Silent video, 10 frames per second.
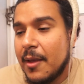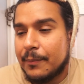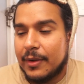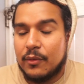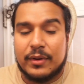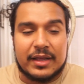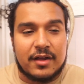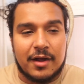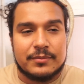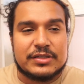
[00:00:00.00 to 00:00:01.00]
But when it
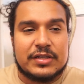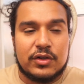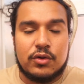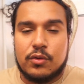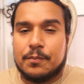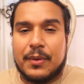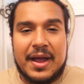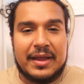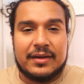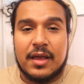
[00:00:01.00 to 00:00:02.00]
comes to
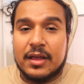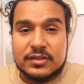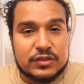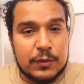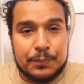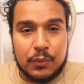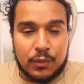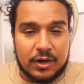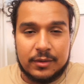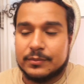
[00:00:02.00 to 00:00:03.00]
buying
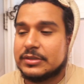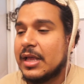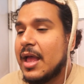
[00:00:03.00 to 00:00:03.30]
superworms,